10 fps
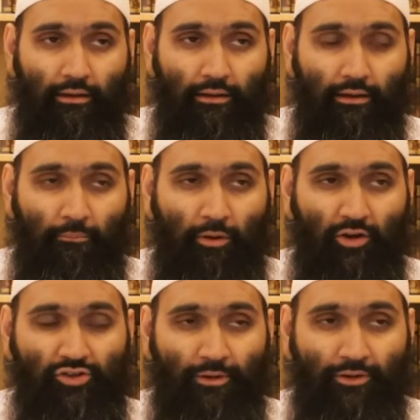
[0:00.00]

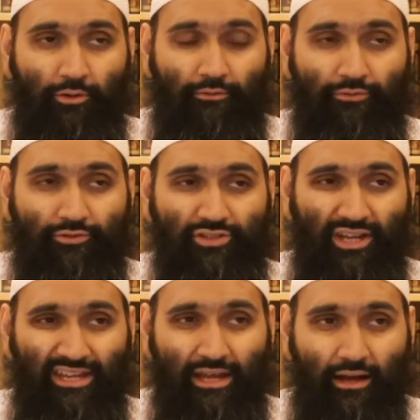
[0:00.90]
abolishment of
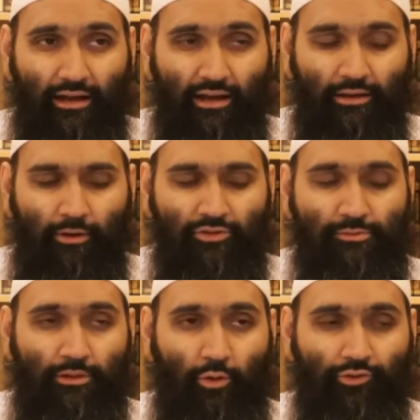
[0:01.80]
Sharia and
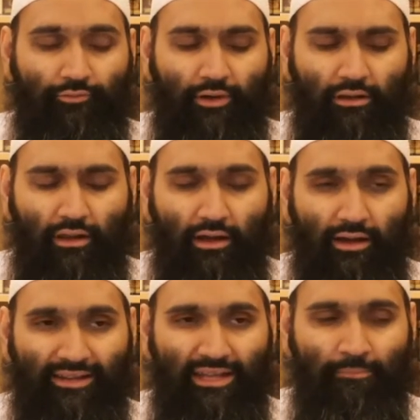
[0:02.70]
abolishment of the laws of
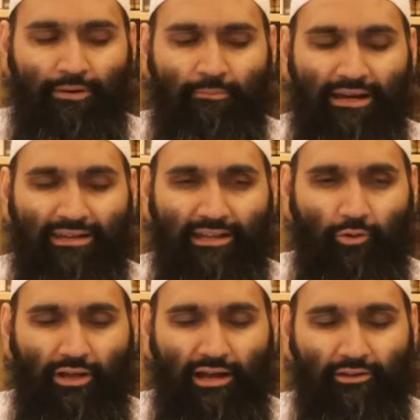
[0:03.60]
Allah, and implementing
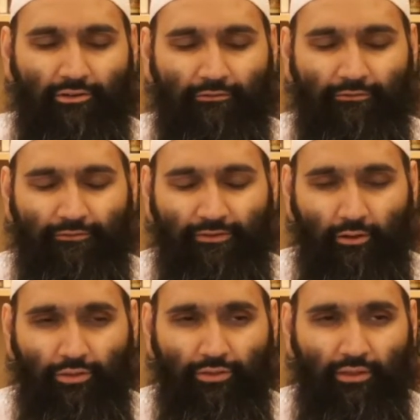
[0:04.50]
all kinds of
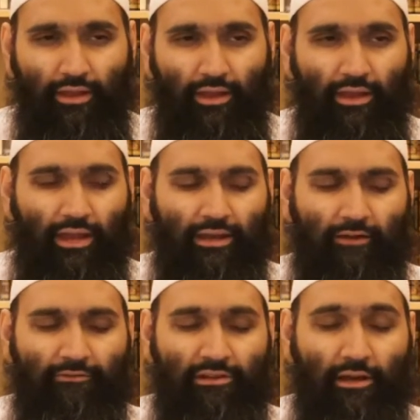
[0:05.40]
filth and
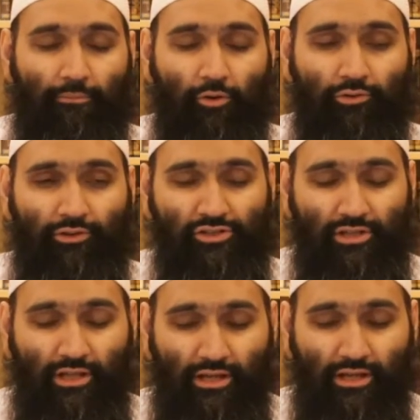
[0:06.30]
everything that opposes the
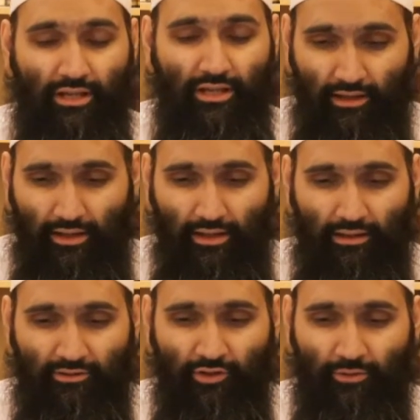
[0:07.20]
Sharia
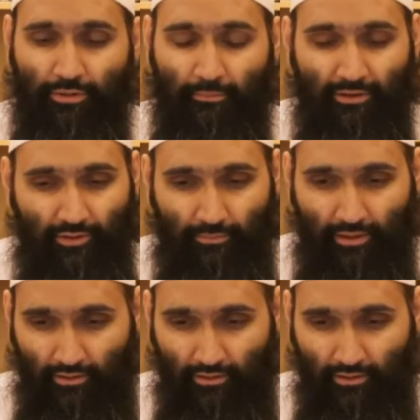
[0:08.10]
is not permissible.